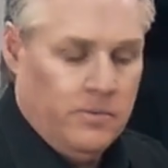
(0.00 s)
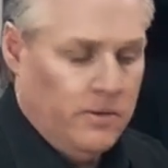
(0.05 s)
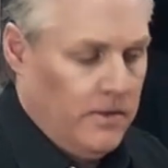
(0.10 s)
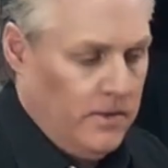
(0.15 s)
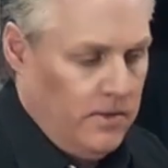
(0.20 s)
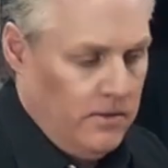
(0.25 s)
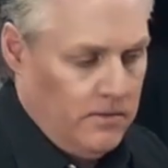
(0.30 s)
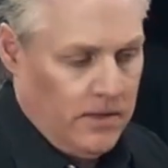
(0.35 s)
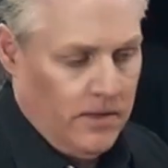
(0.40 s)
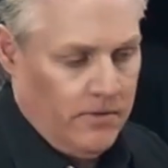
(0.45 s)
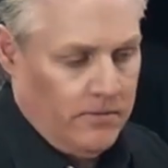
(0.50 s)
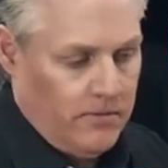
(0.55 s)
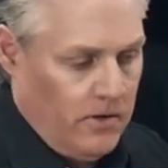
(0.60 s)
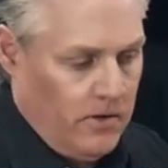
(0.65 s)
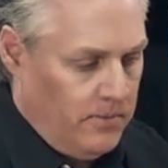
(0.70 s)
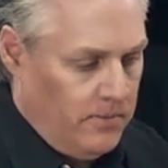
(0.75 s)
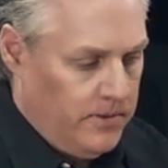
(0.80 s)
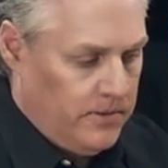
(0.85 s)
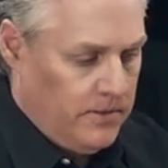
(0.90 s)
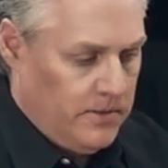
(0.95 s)
what they do is they
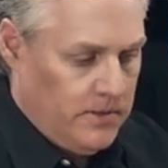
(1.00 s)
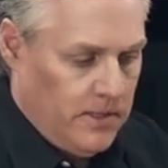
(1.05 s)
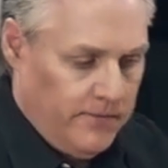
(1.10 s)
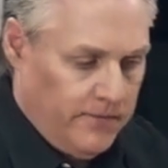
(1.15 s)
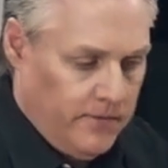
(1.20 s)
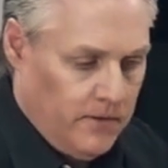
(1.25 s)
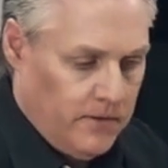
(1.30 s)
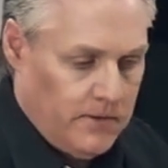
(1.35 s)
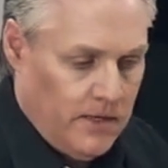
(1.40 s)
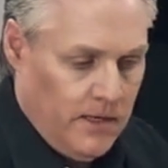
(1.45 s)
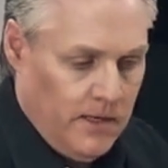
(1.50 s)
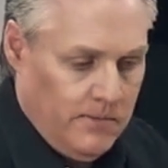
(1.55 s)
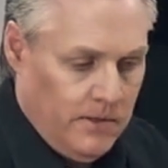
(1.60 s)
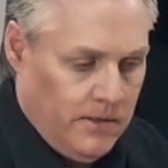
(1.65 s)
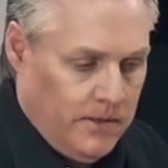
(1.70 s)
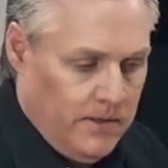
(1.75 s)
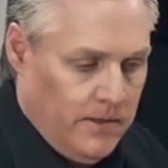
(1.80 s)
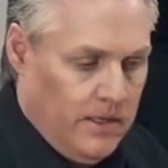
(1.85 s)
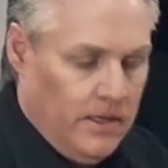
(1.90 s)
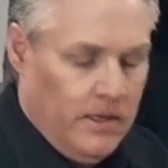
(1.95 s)
a whole bunch of stuff into the
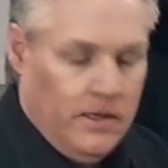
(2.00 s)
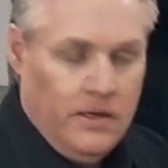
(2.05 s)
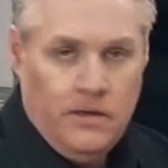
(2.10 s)
timeline